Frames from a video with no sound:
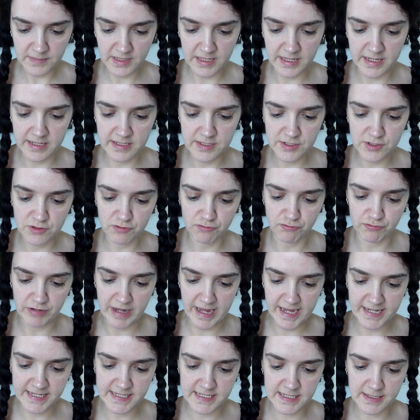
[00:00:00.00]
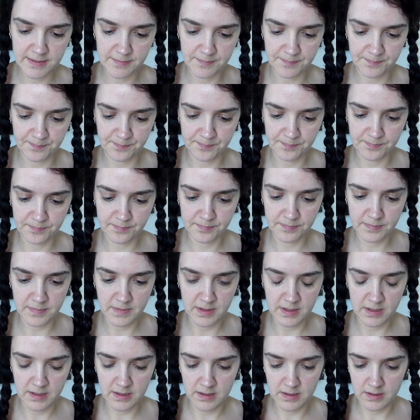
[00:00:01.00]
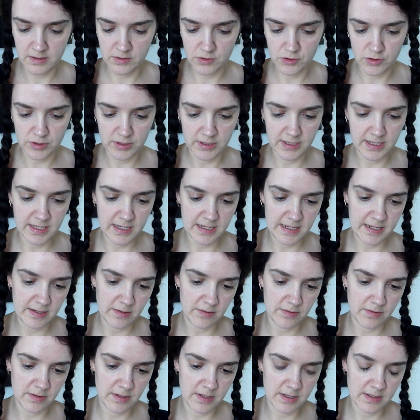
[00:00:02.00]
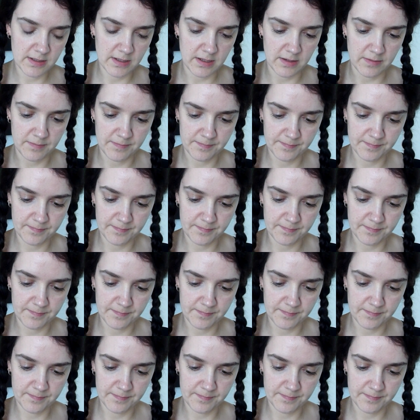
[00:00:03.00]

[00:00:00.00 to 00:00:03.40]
and it's a red. Try and get it out of the oh.